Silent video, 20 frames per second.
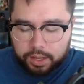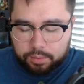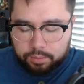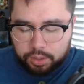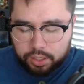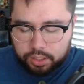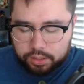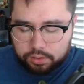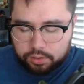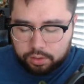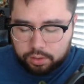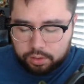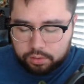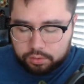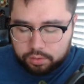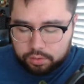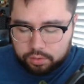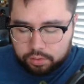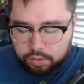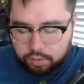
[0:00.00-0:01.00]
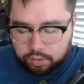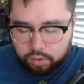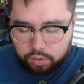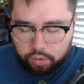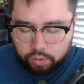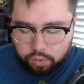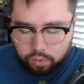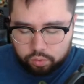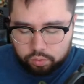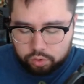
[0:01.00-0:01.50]
add my extra notes.
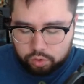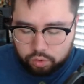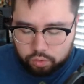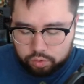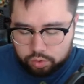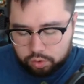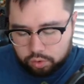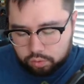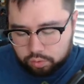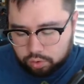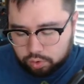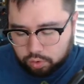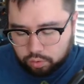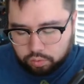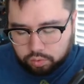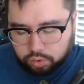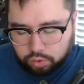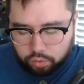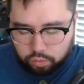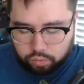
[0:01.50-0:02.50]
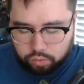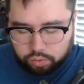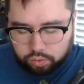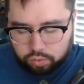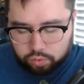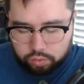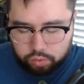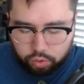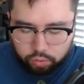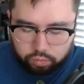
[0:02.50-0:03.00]
Notes, notes, notes, notes,
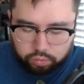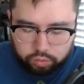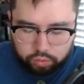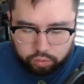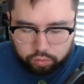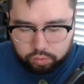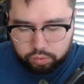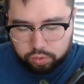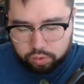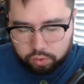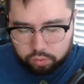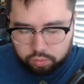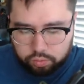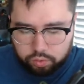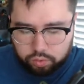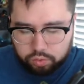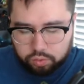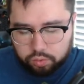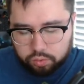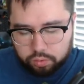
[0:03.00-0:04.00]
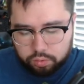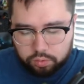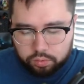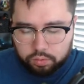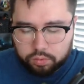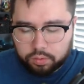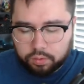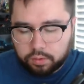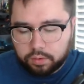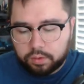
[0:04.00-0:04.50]
notes, notes, notes, notes.
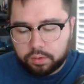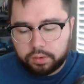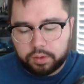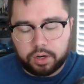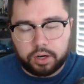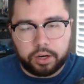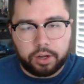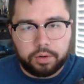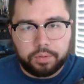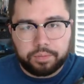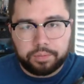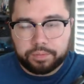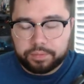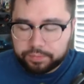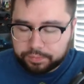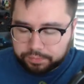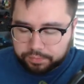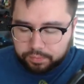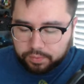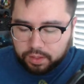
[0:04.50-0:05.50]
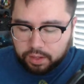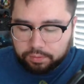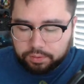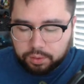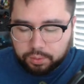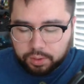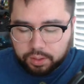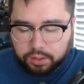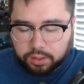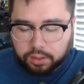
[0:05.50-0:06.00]
There you go.
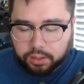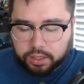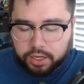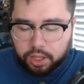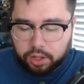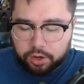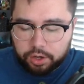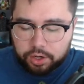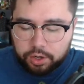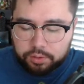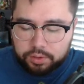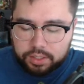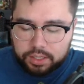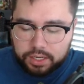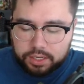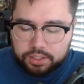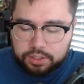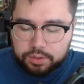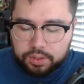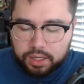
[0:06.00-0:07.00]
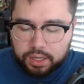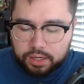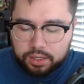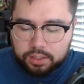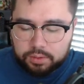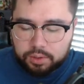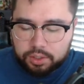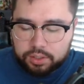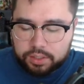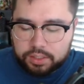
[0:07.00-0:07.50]
If you want to color code the text, you can
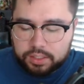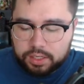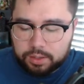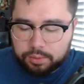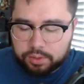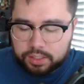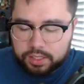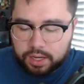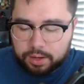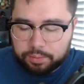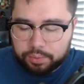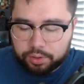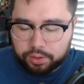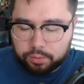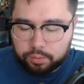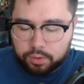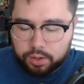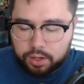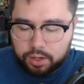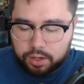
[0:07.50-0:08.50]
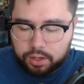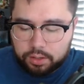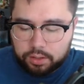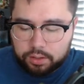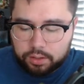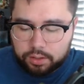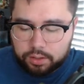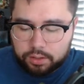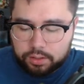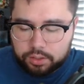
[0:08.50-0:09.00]
as well. Just double tap on the word,
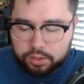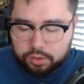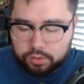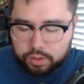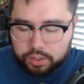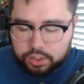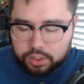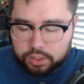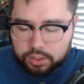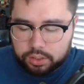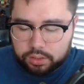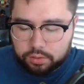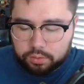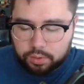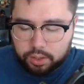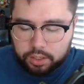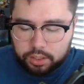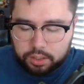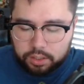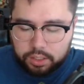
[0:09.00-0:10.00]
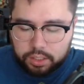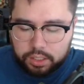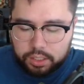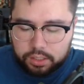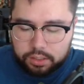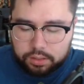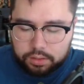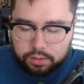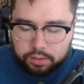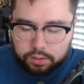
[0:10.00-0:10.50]
stretch it to where you need
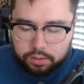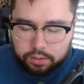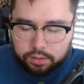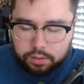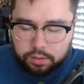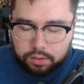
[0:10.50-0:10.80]
it.